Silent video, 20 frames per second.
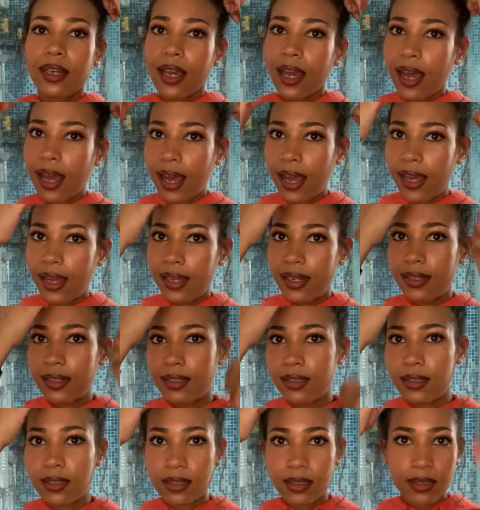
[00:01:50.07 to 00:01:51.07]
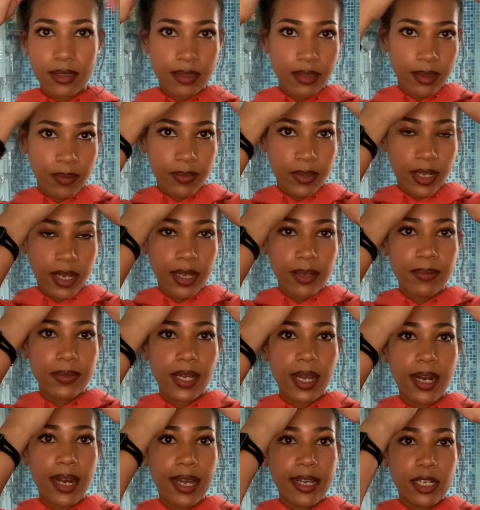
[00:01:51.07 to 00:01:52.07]
And sometimes I
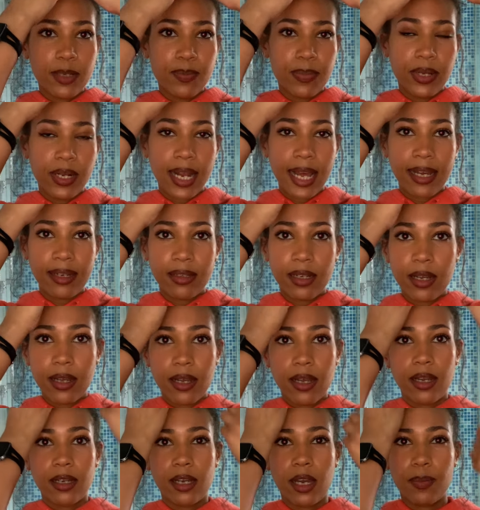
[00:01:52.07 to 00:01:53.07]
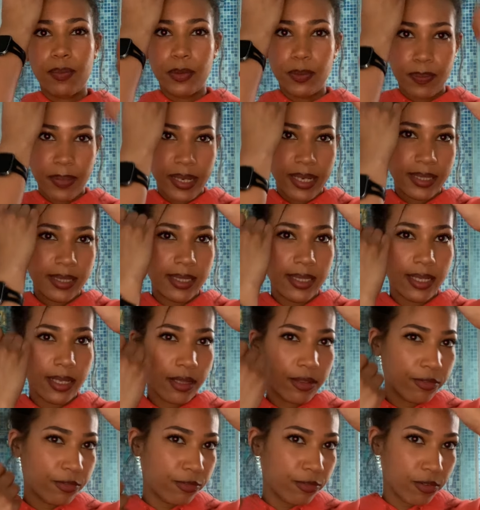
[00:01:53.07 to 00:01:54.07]
like to pull out a couple pieces at the
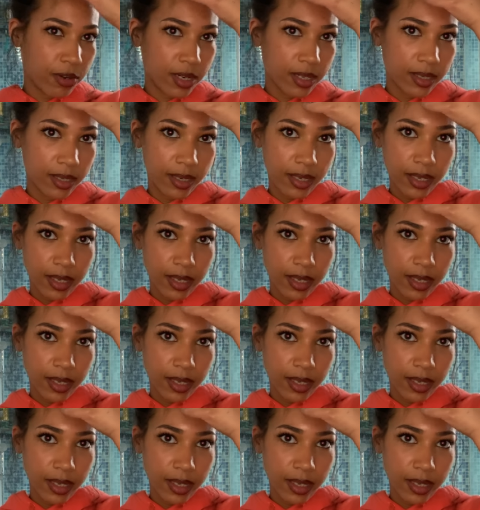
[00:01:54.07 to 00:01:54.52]
front